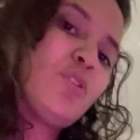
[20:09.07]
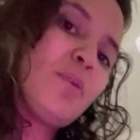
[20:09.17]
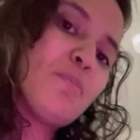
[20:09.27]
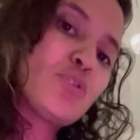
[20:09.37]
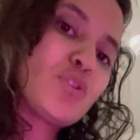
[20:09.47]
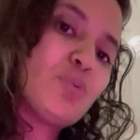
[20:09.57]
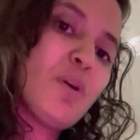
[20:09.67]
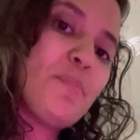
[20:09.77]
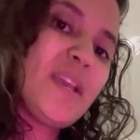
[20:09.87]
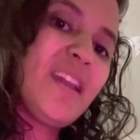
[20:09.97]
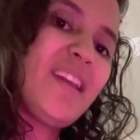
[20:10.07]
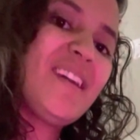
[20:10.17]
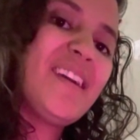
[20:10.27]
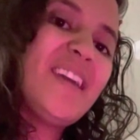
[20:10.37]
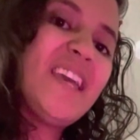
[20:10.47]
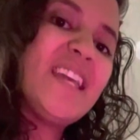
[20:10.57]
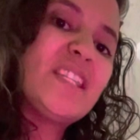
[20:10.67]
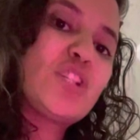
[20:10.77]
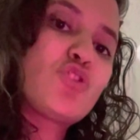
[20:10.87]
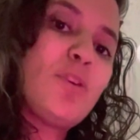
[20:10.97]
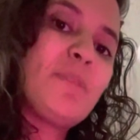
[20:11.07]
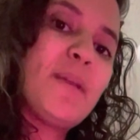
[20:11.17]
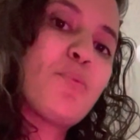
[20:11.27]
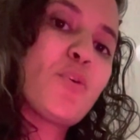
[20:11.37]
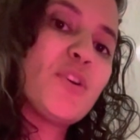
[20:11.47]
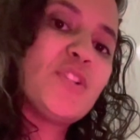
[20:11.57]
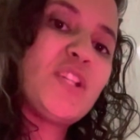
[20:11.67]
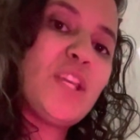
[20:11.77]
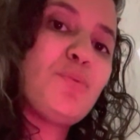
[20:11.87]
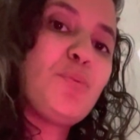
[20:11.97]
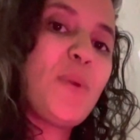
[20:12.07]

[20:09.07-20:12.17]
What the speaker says: your emotional well-being is extremely important to you.